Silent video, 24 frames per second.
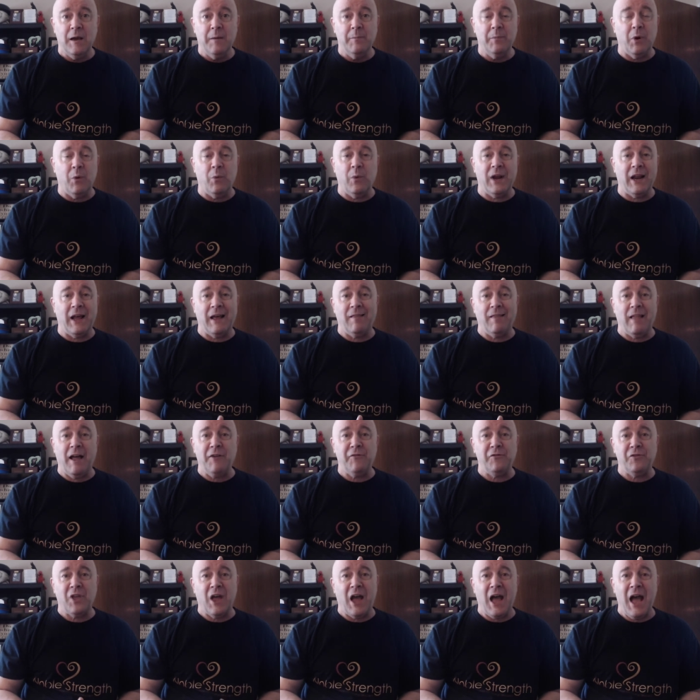but when I
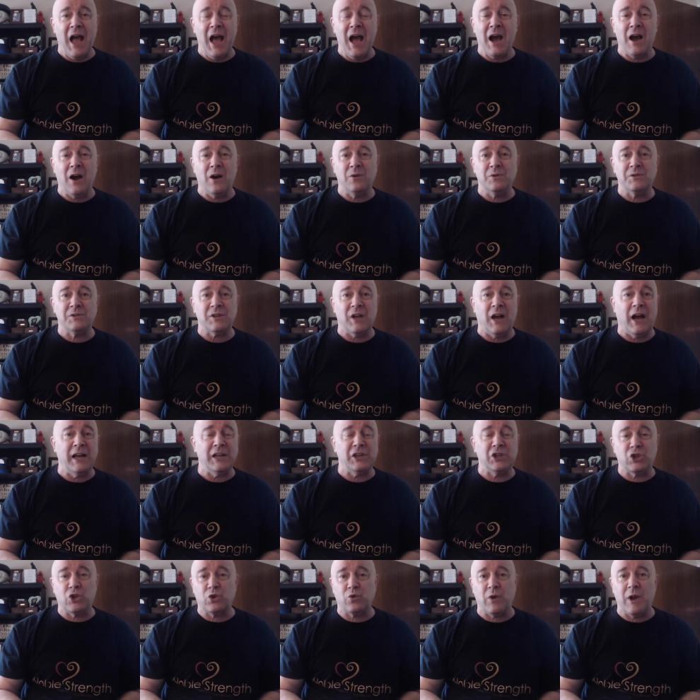left the house, I
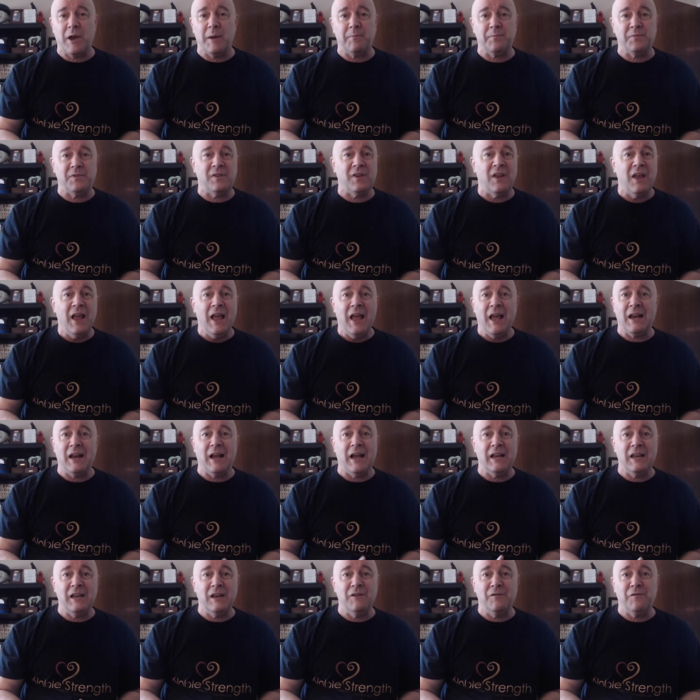tripped and
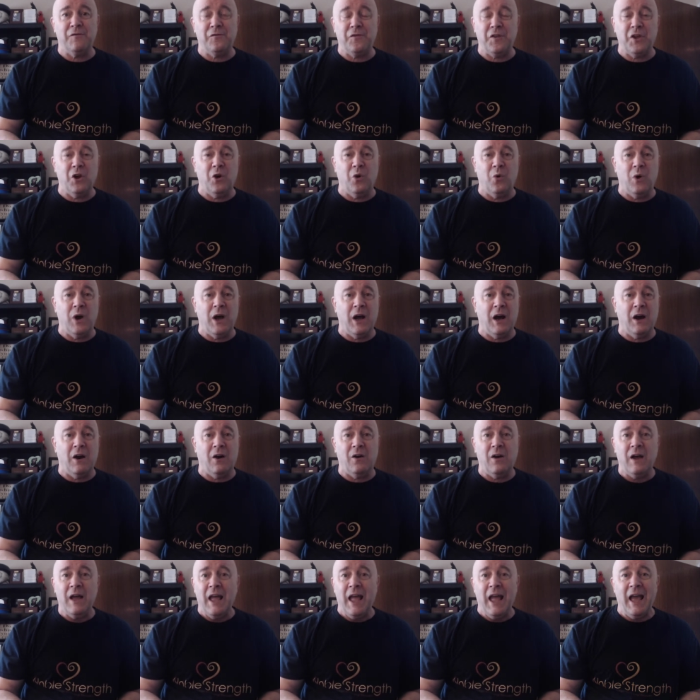I didn't feel
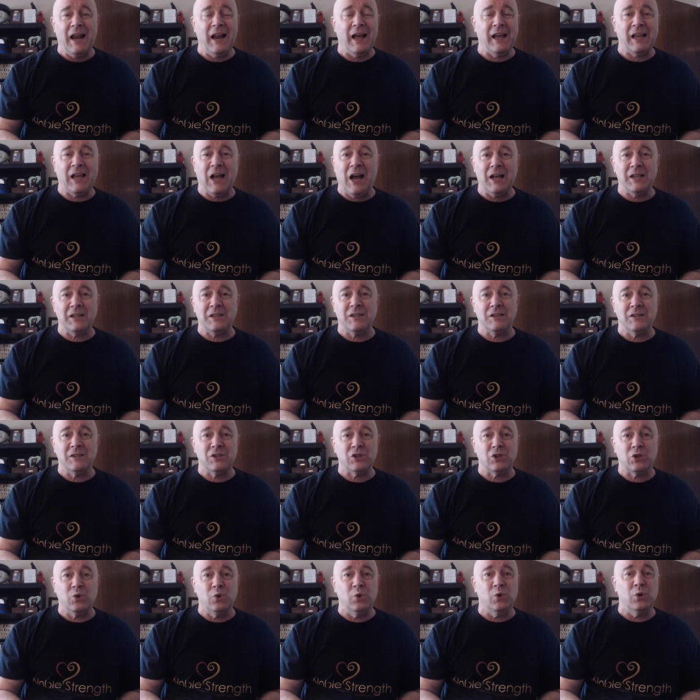well, and I got to
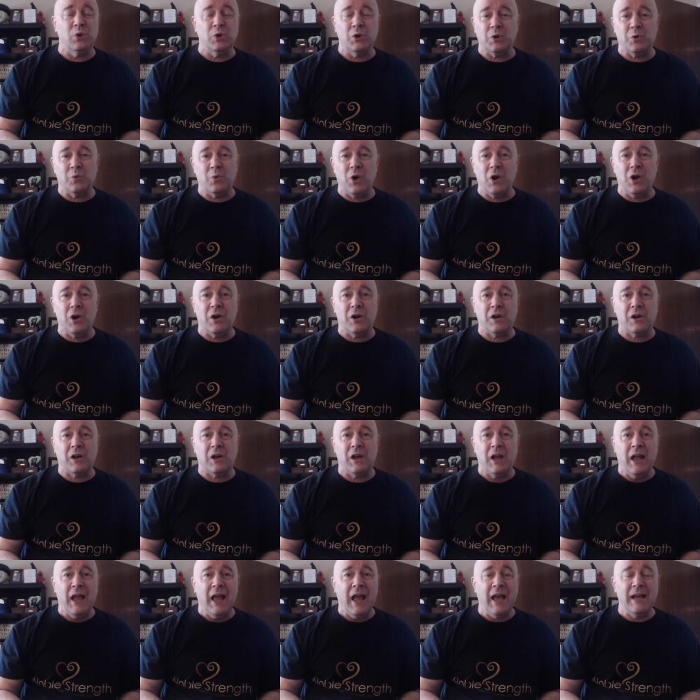school or work,
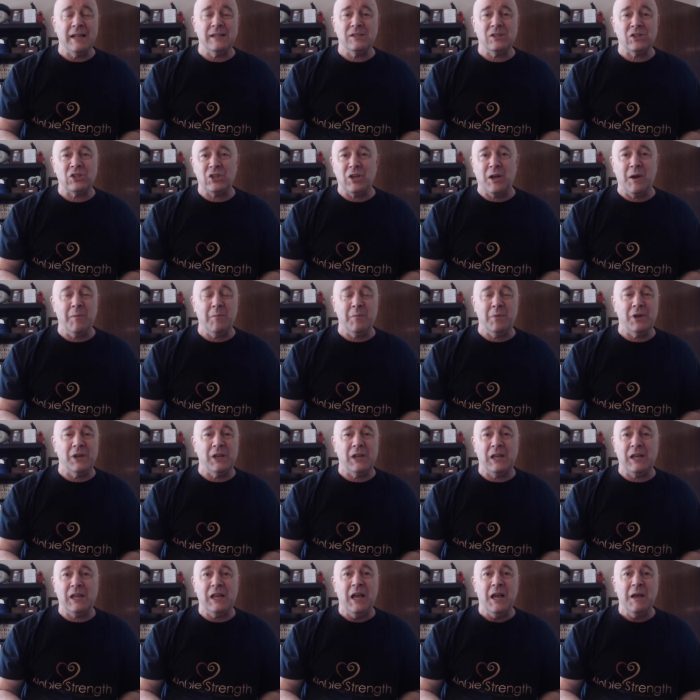and
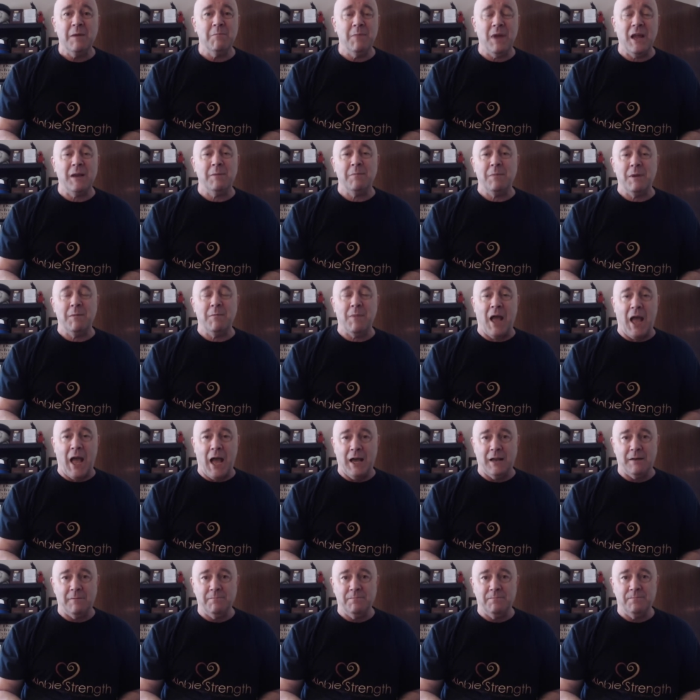somebody made me mad.